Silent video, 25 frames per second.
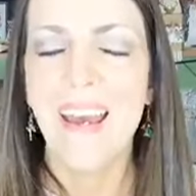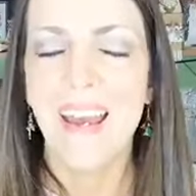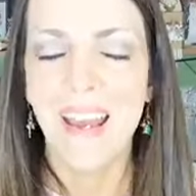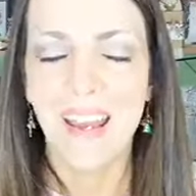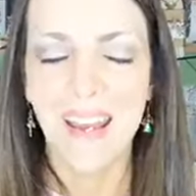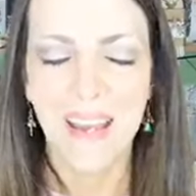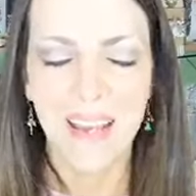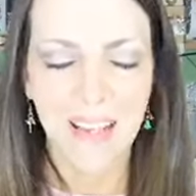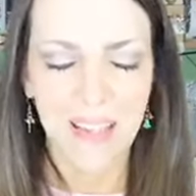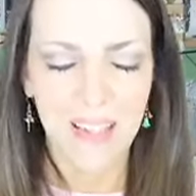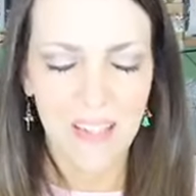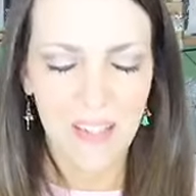
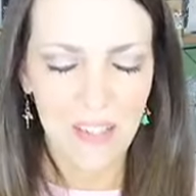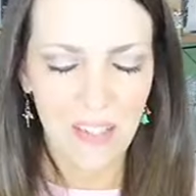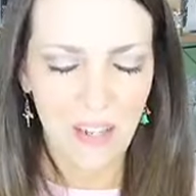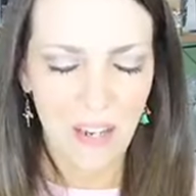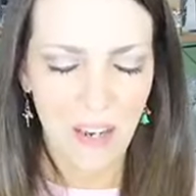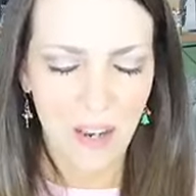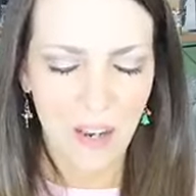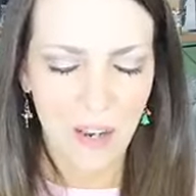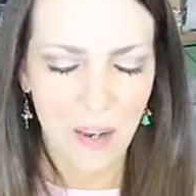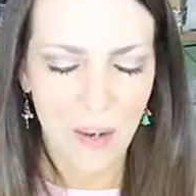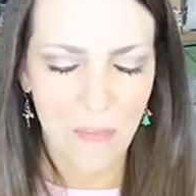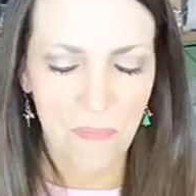And
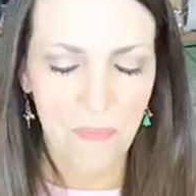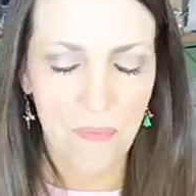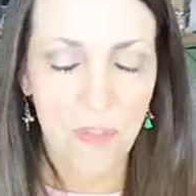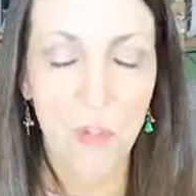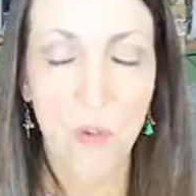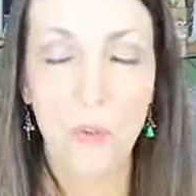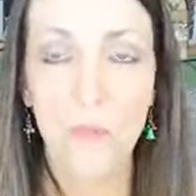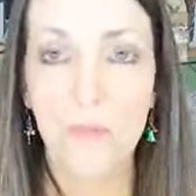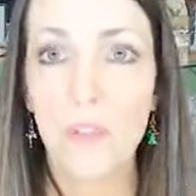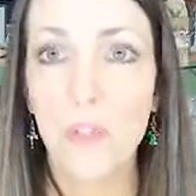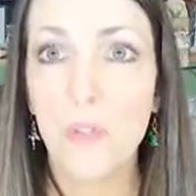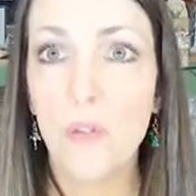
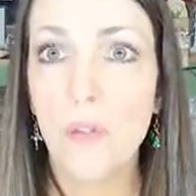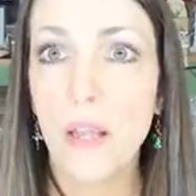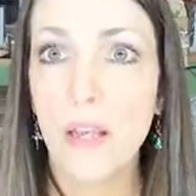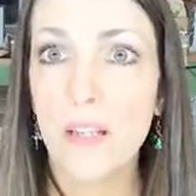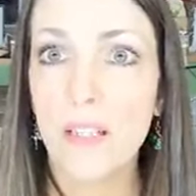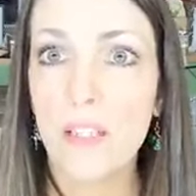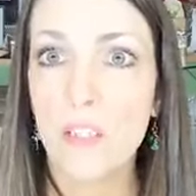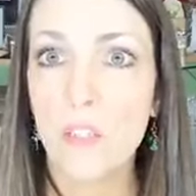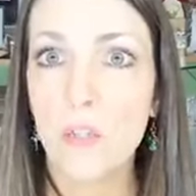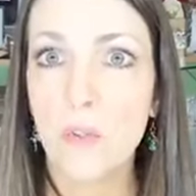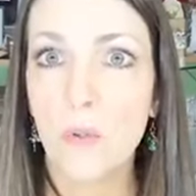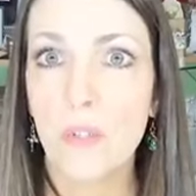so if you'd
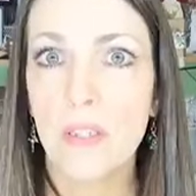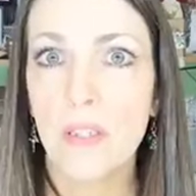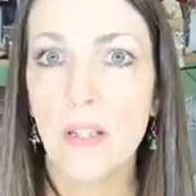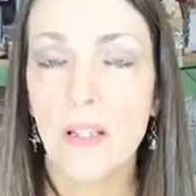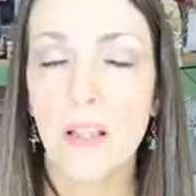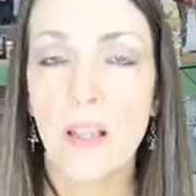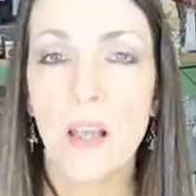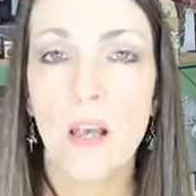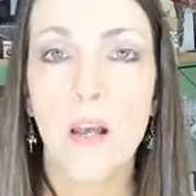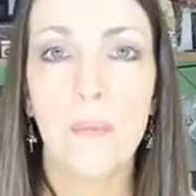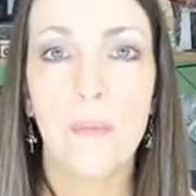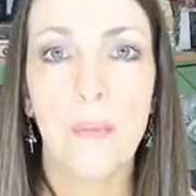like to join the
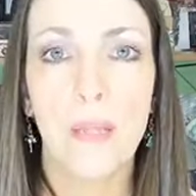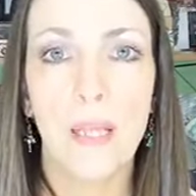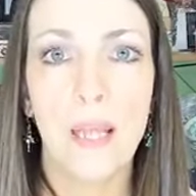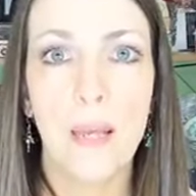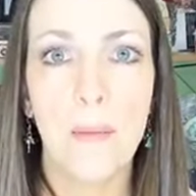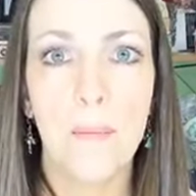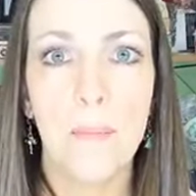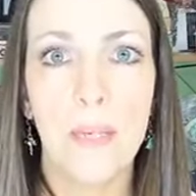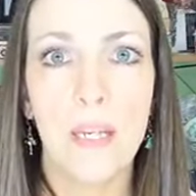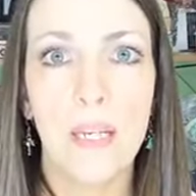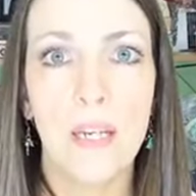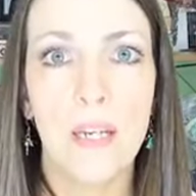club,
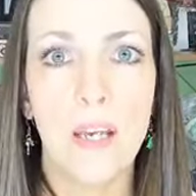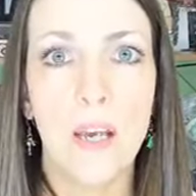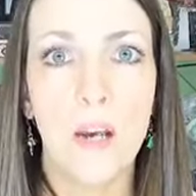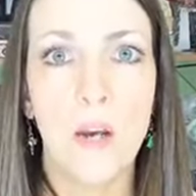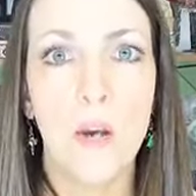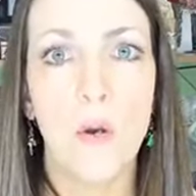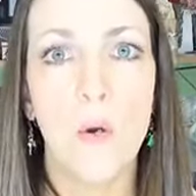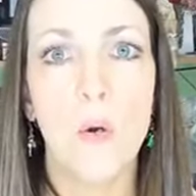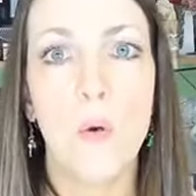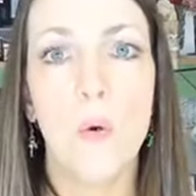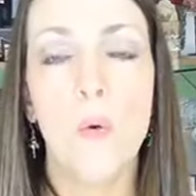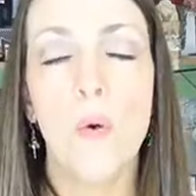let me
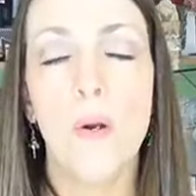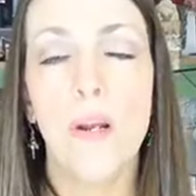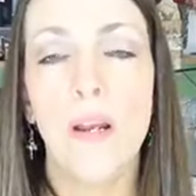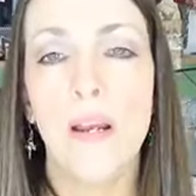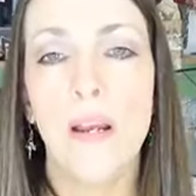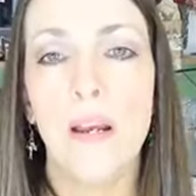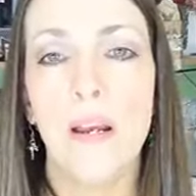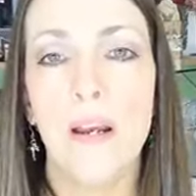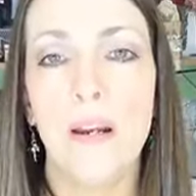know.